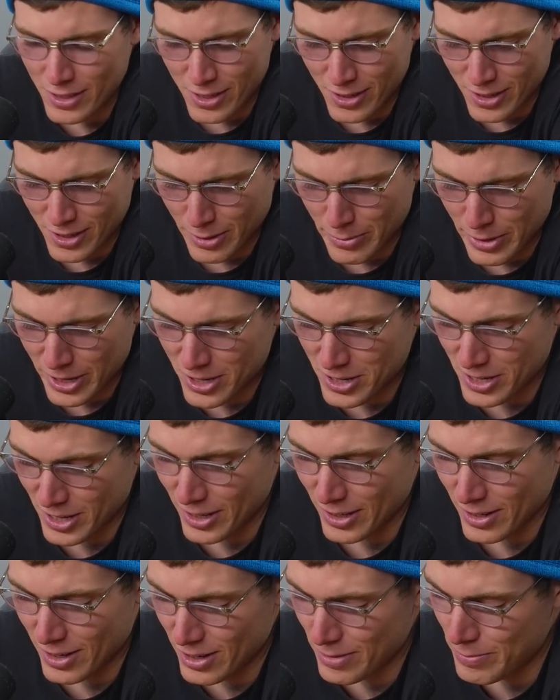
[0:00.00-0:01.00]
So it's going to be
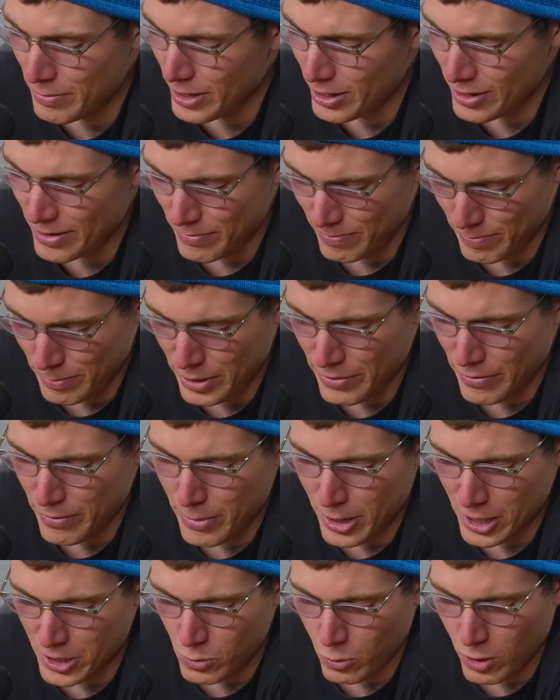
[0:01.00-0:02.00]
interesting. They're a bit of a
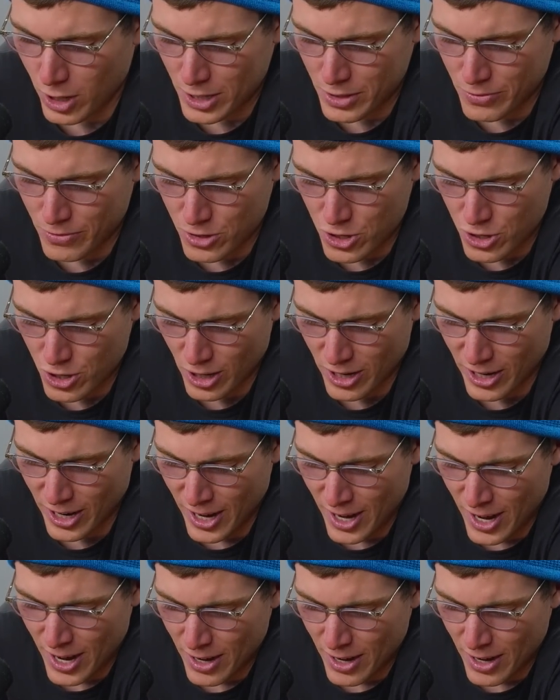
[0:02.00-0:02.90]
must watch for sure.